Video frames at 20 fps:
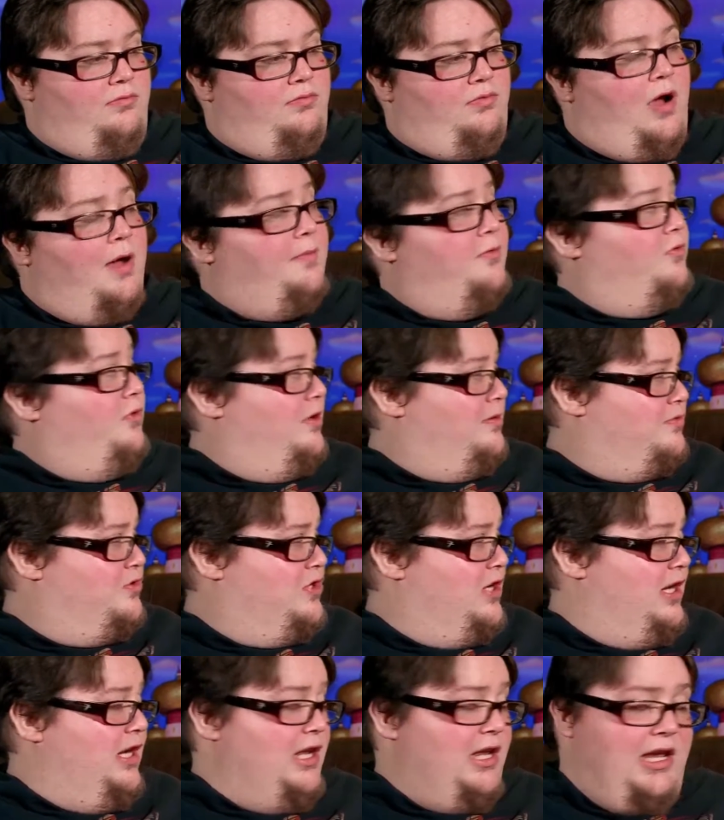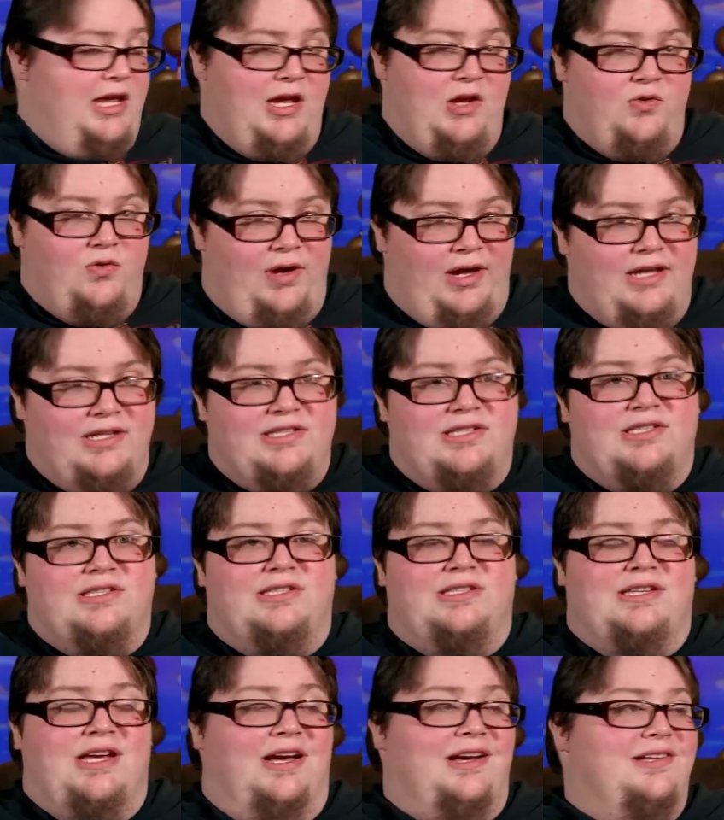Robin Williams' genie, he grants
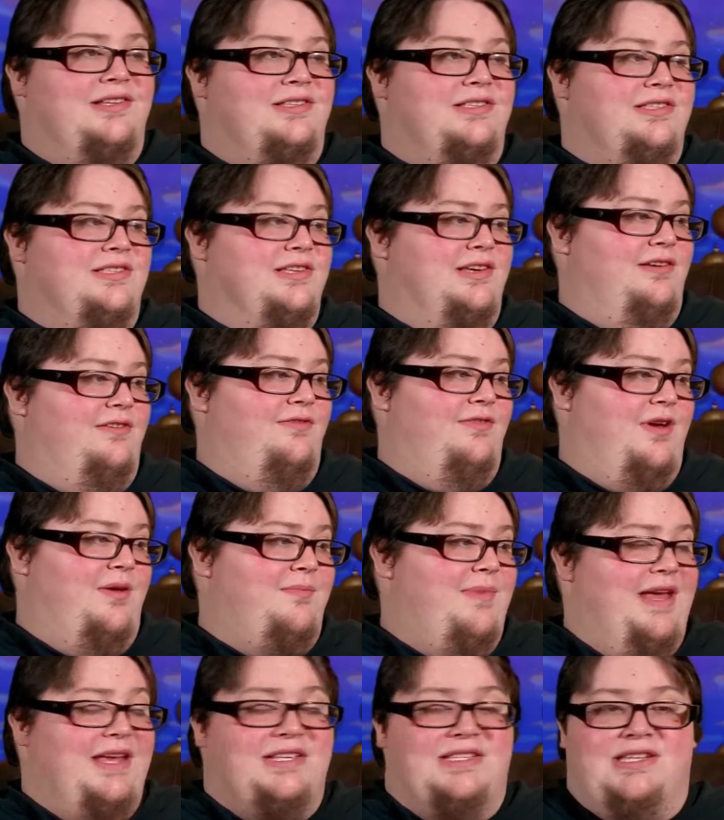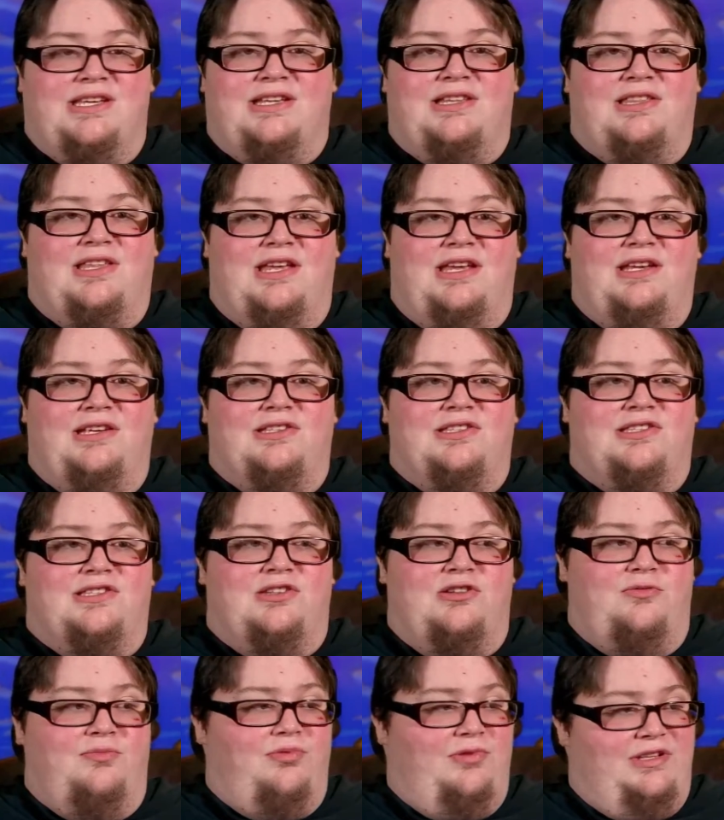tons of amazing things
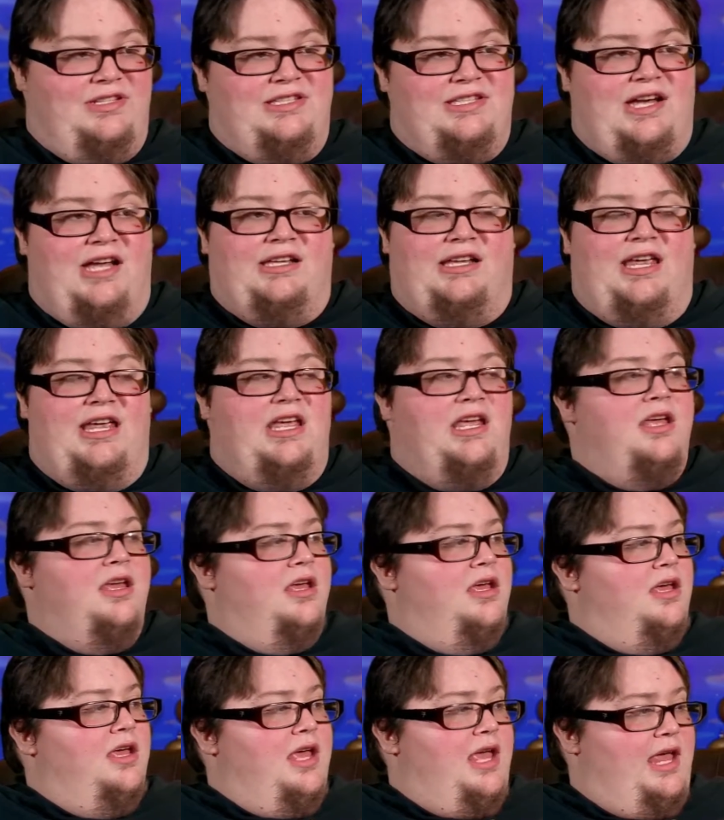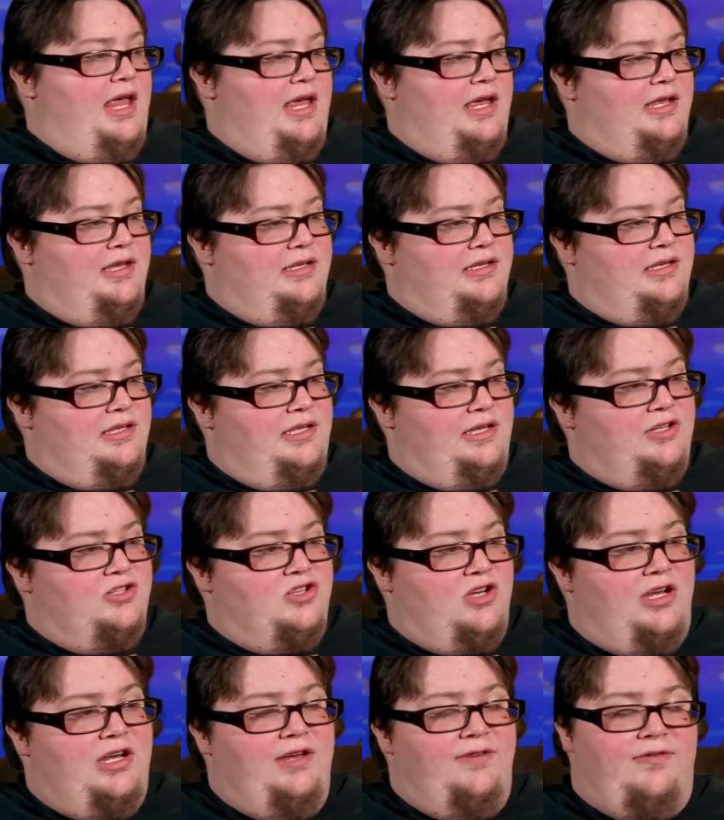to Prince Ali, and the
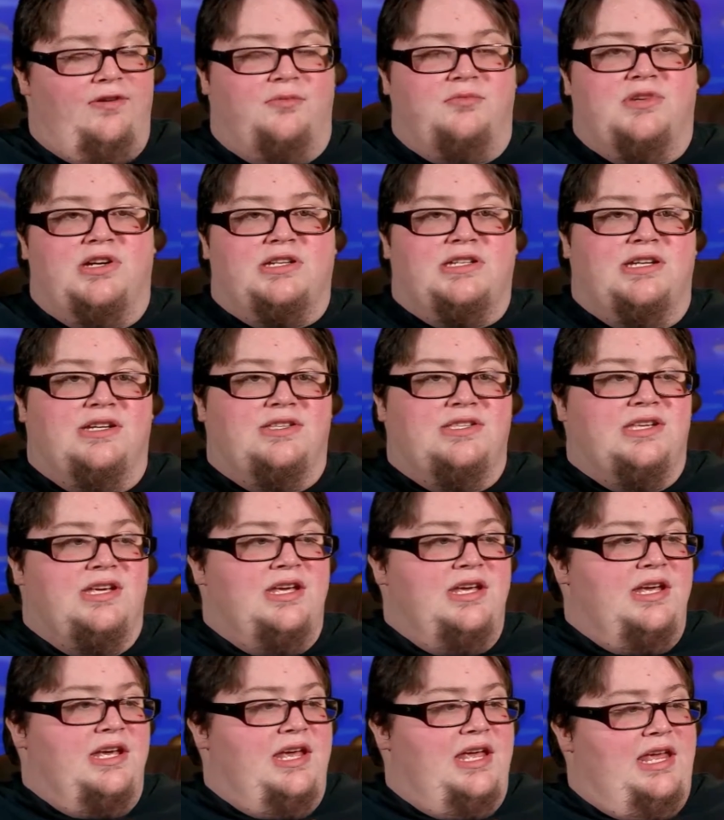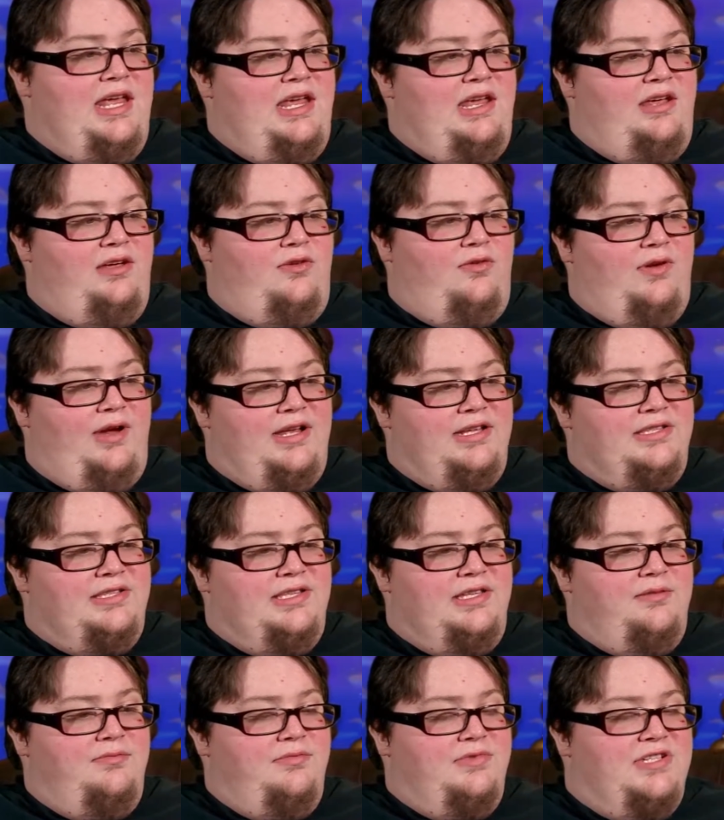genie from DuckTales, he
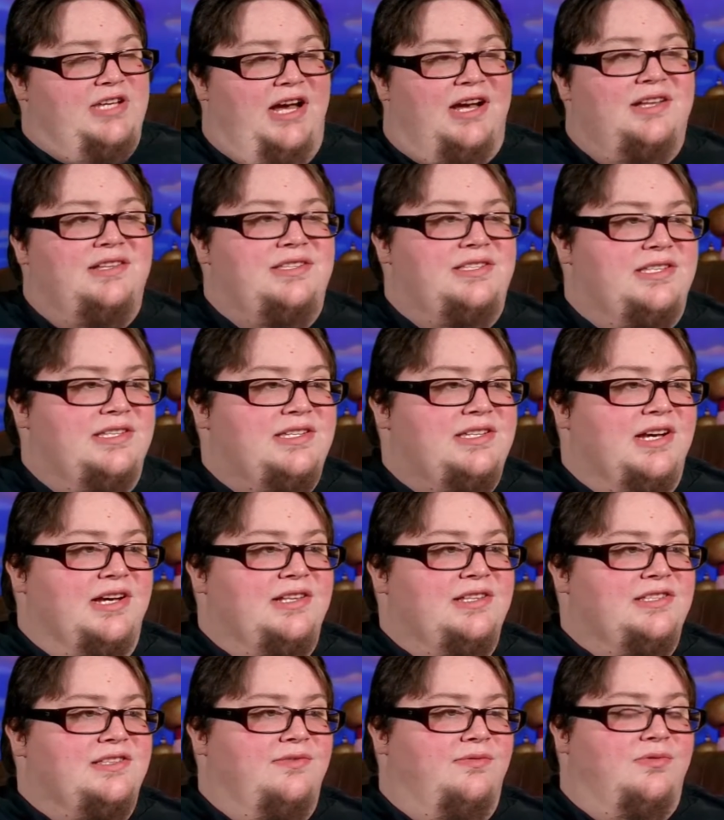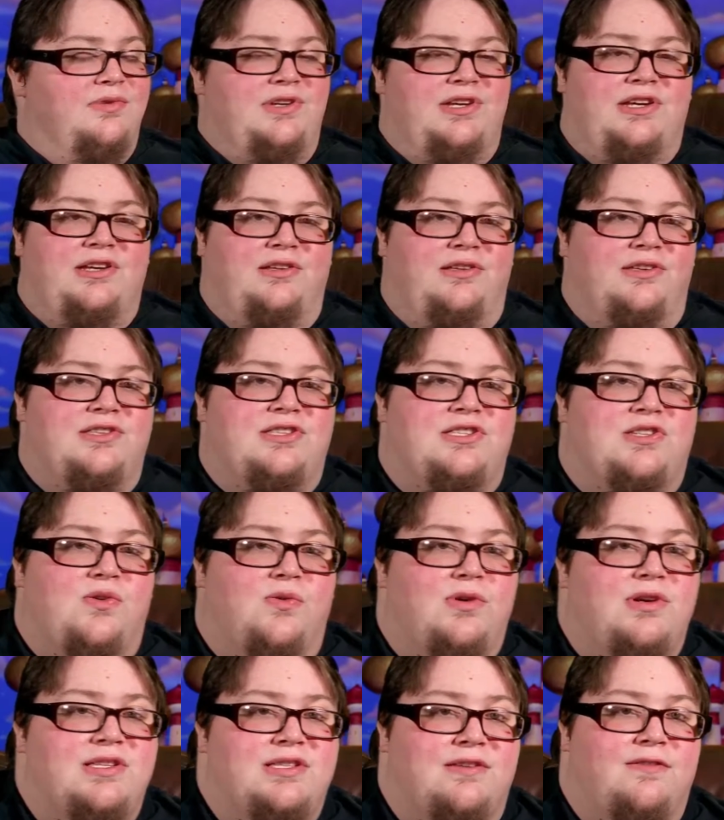grants them tons and tons of ridiculous
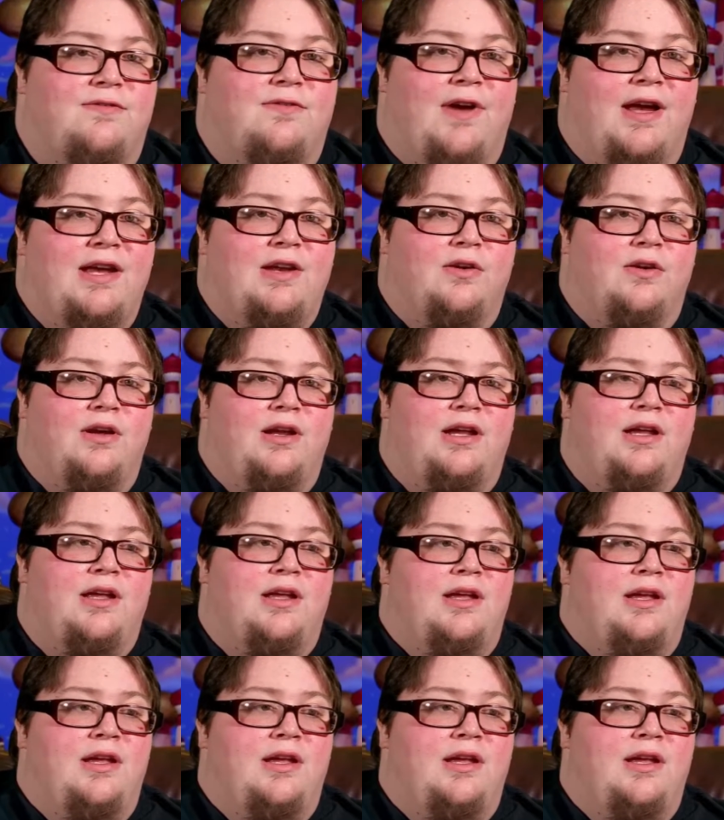toys and finery.